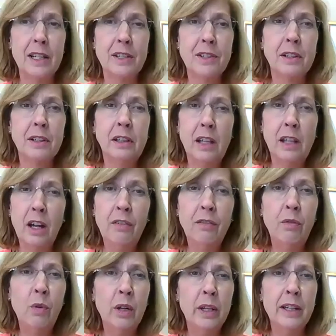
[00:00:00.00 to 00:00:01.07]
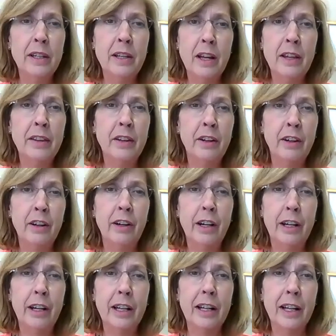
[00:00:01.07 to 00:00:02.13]
to love one another
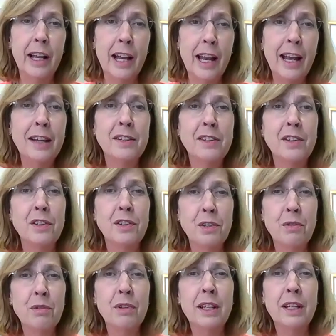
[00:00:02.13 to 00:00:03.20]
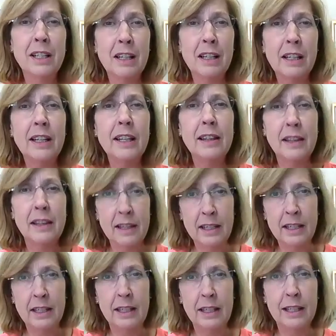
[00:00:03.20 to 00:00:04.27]
and to do the kind
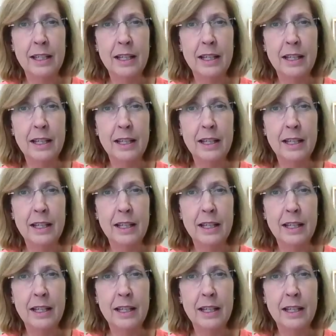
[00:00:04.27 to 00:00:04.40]
thing,